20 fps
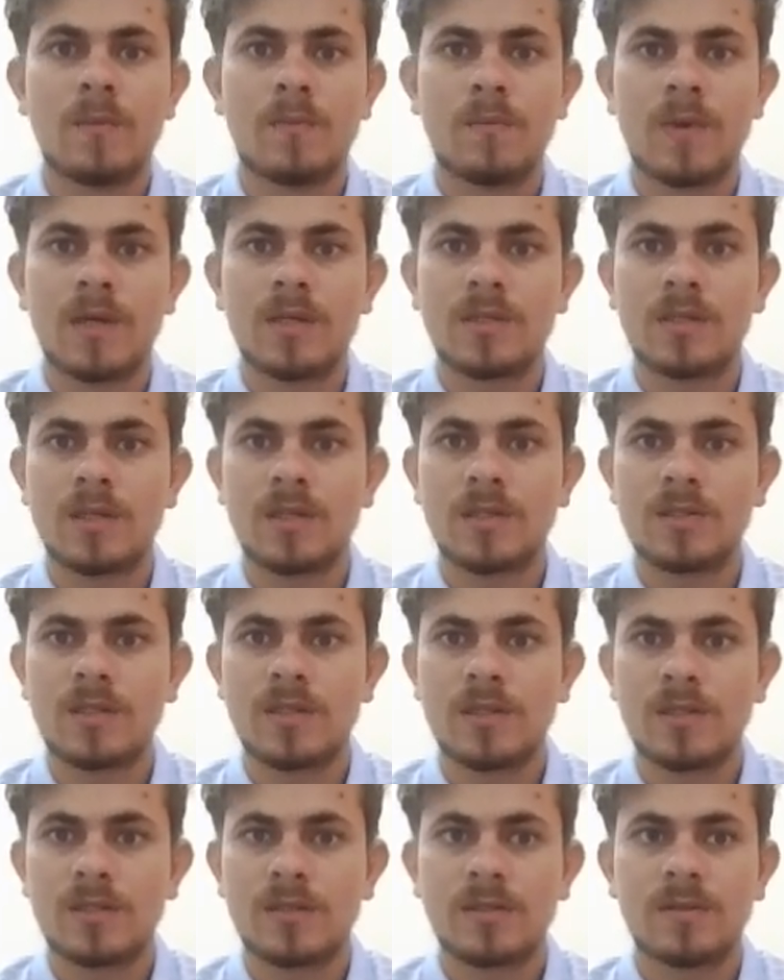by
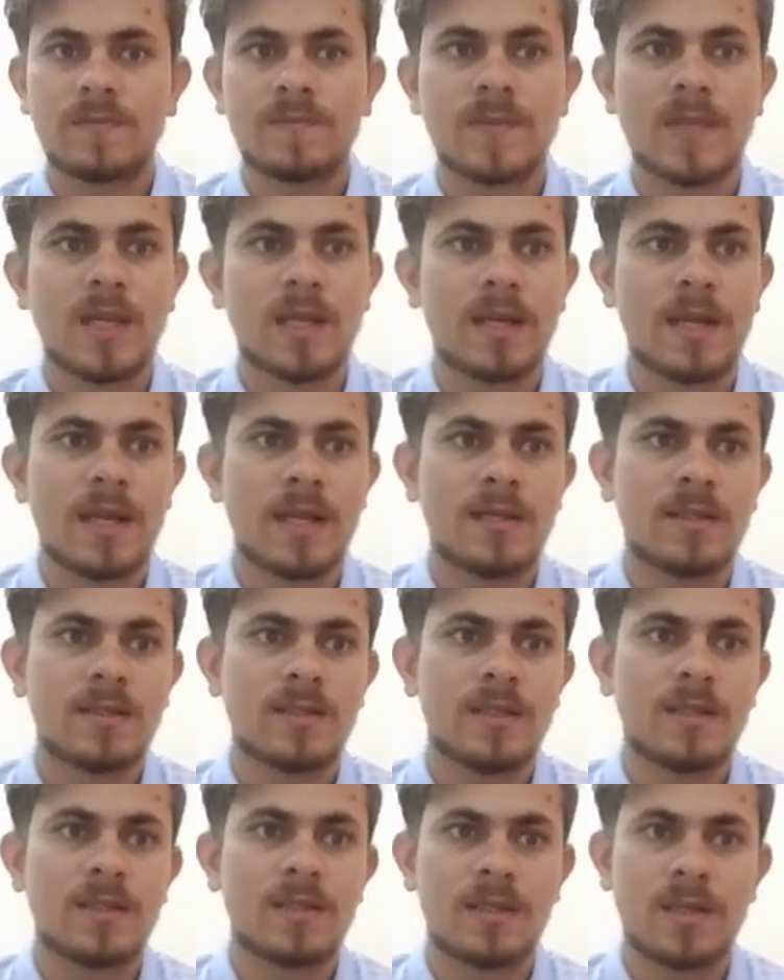Sergeant
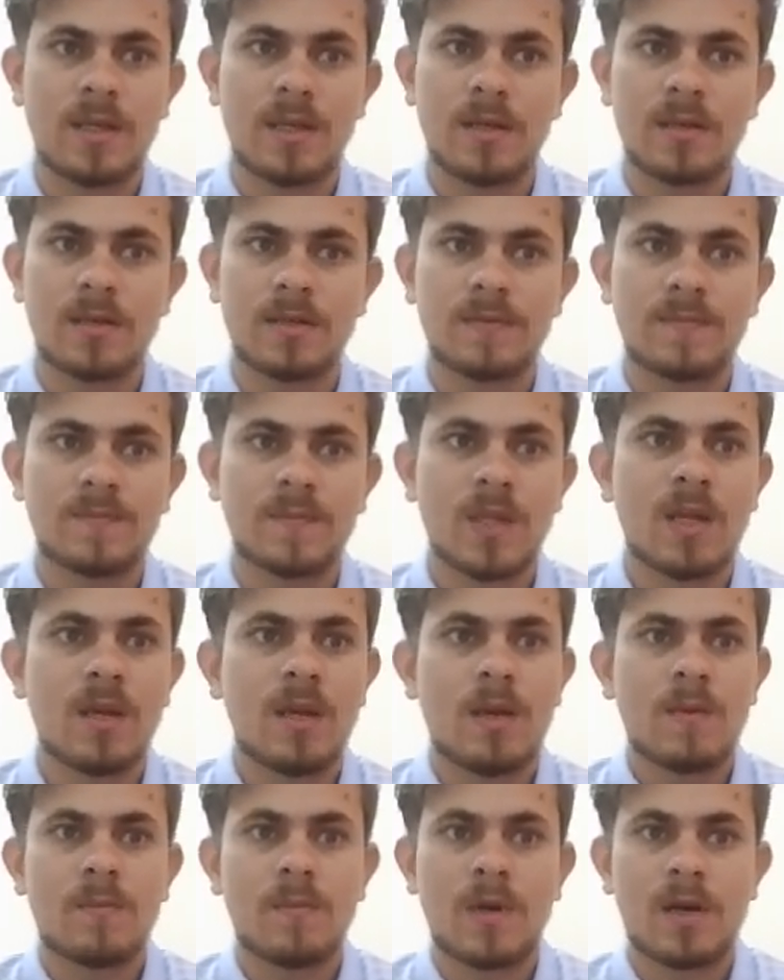Nancy Taylor
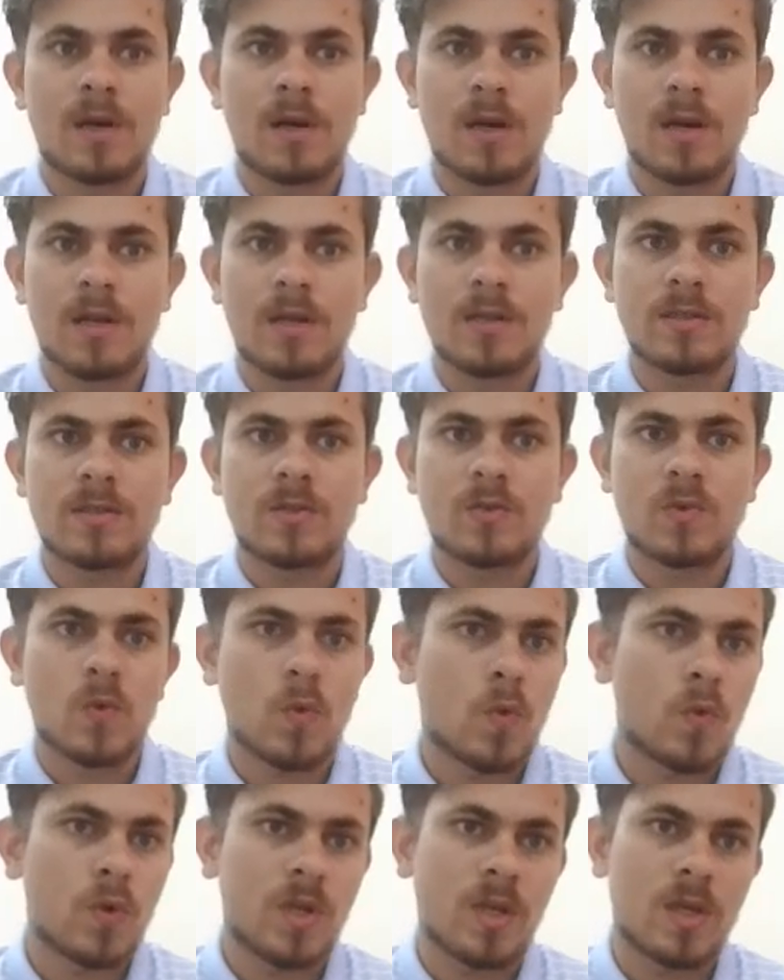but released
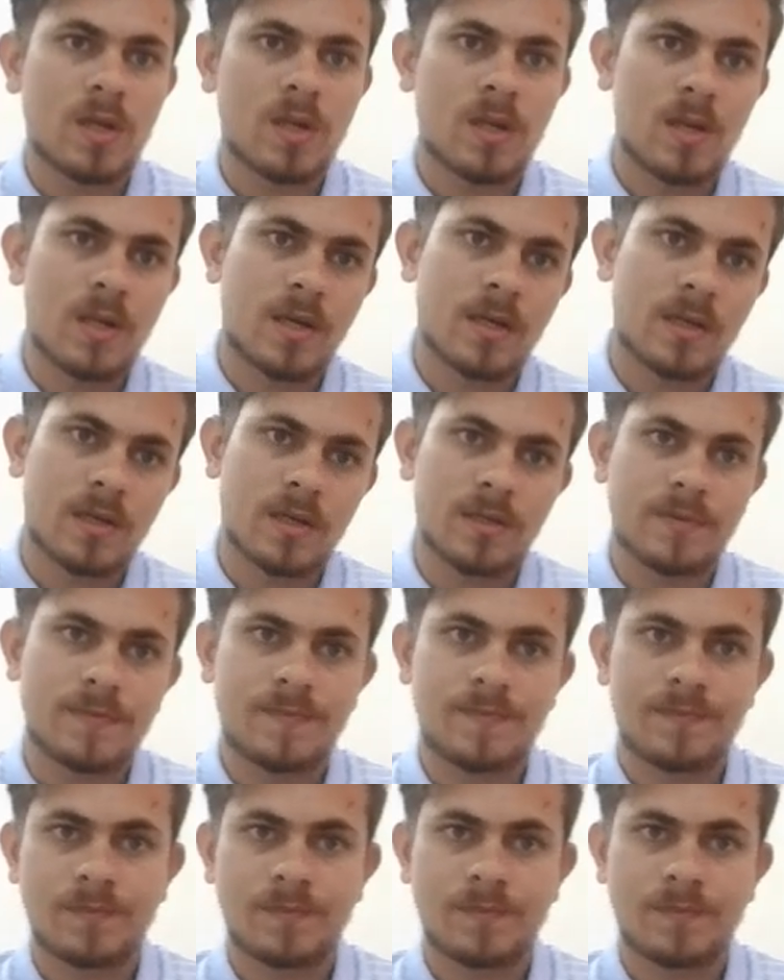two years later.